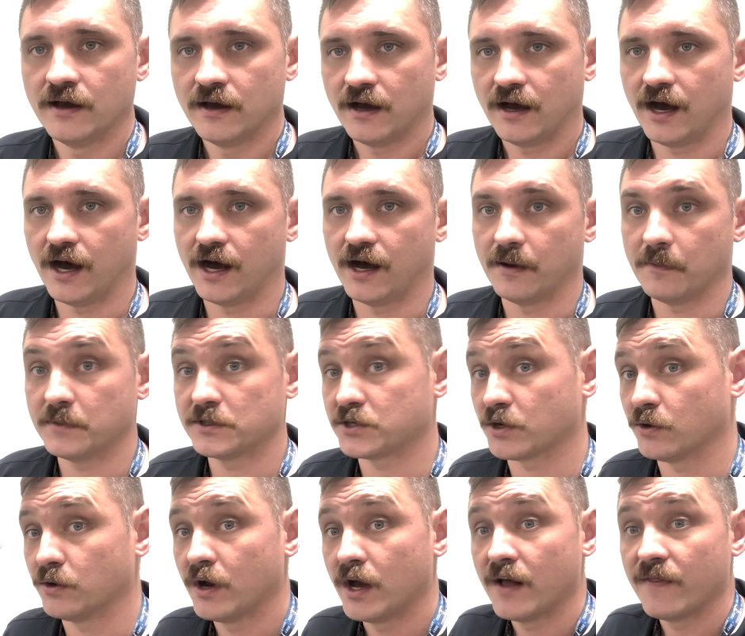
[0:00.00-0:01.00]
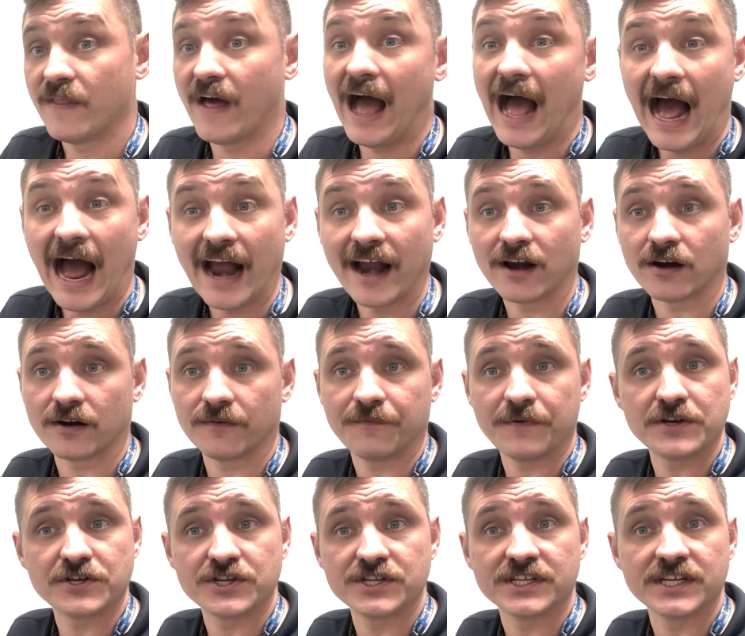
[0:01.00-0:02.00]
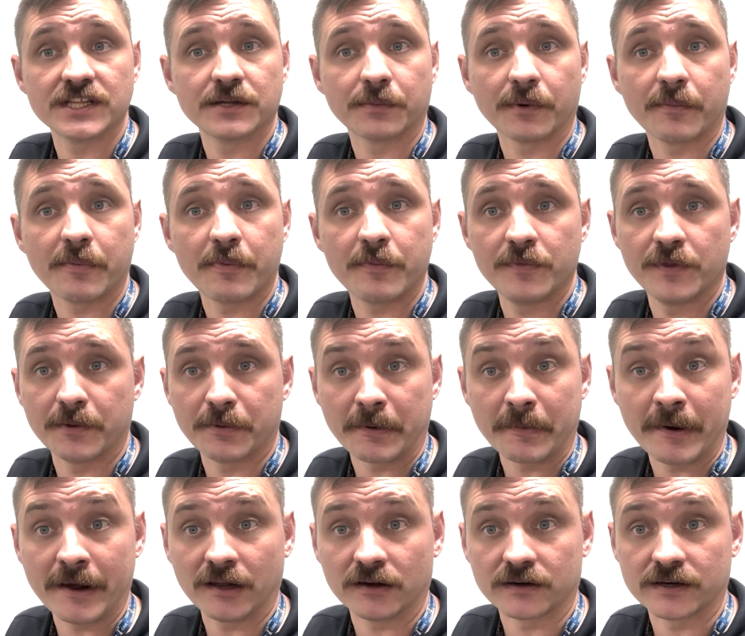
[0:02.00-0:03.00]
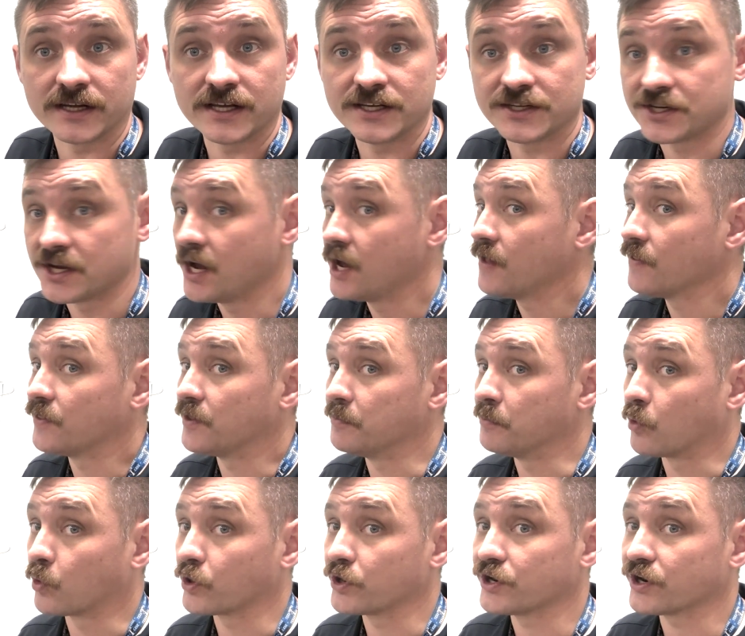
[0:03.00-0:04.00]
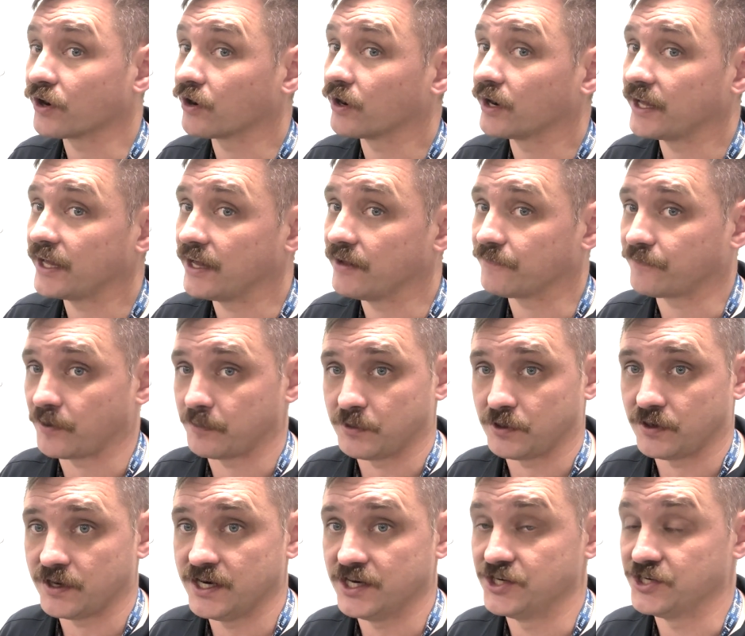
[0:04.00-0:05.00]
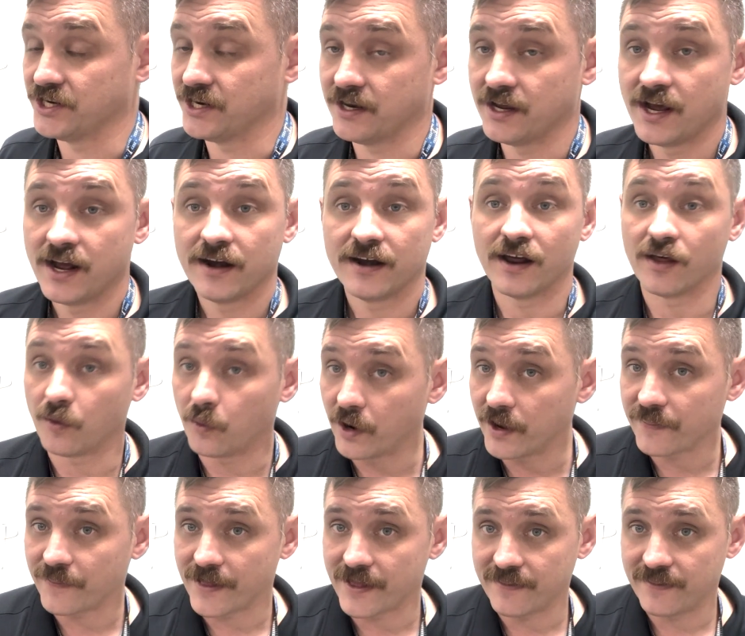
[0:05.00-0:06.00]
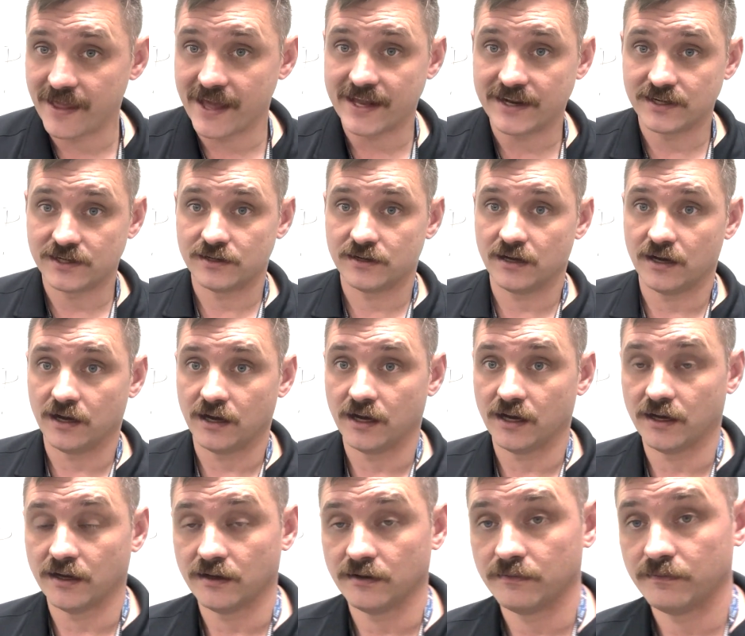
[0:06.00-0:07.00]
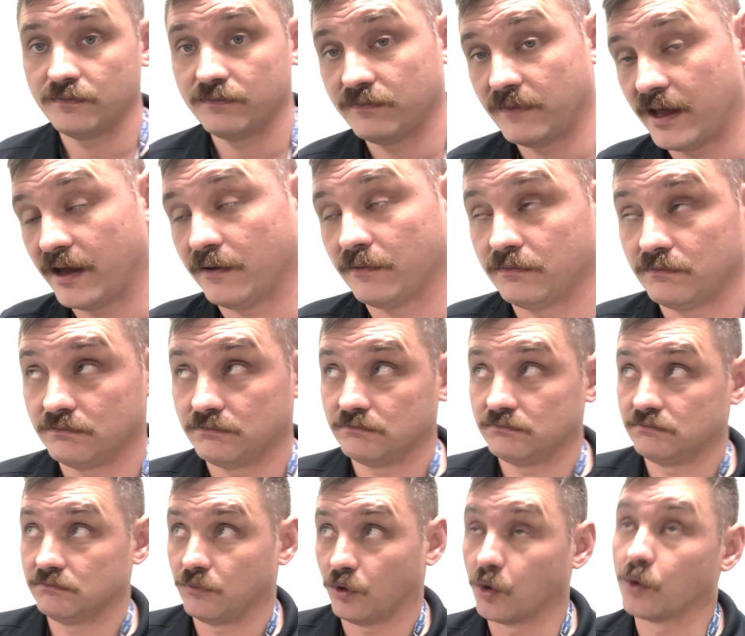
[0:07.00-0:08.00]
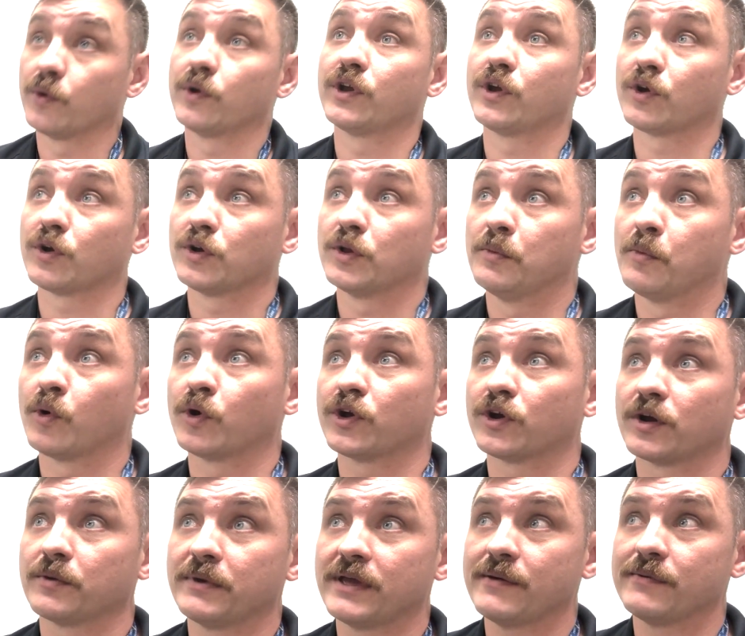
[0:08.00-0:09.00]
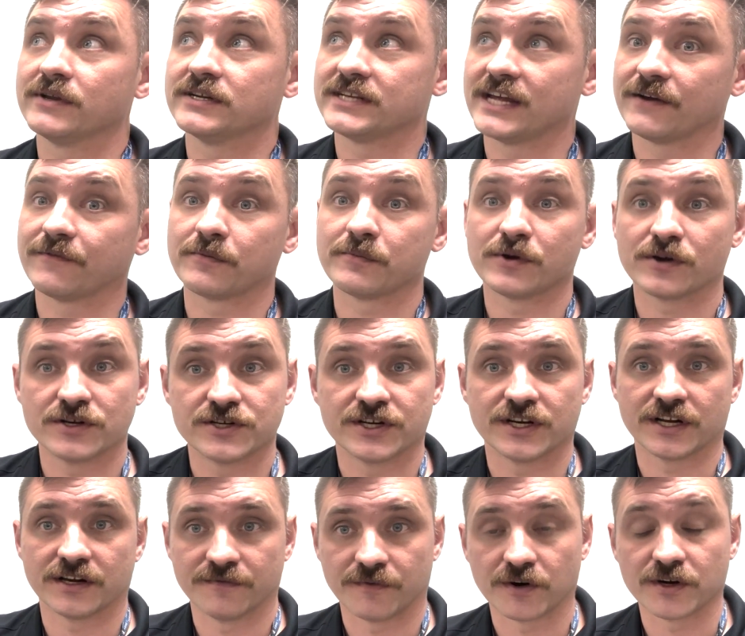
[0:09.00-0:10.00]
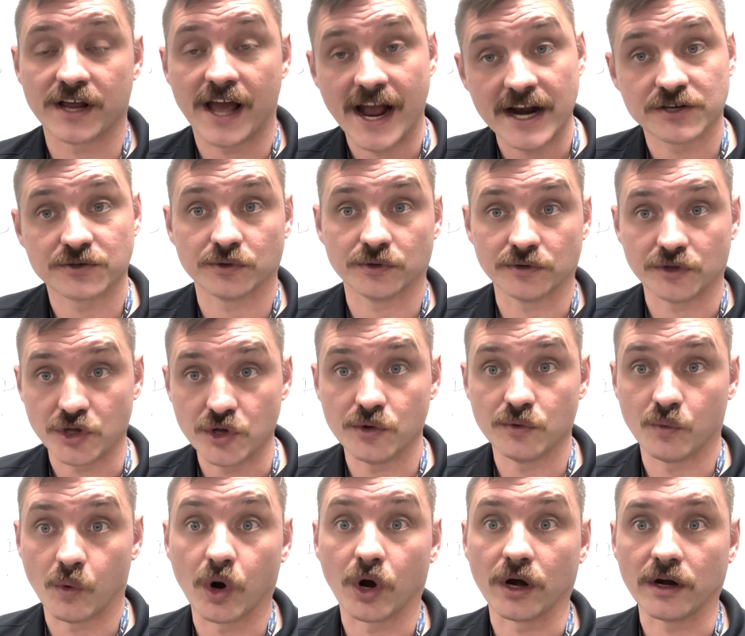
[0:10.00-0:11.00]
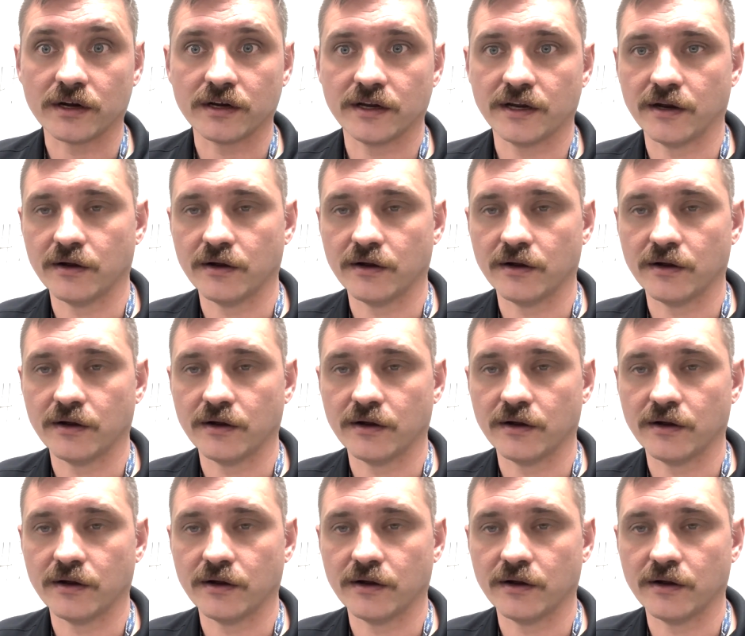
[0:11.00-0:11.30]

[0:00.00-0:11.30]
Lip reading: So the higher efficiency the propeller is, the more you're going to get from your engine. Now, what the more you're going to be able to take from your engine and convert to actual work,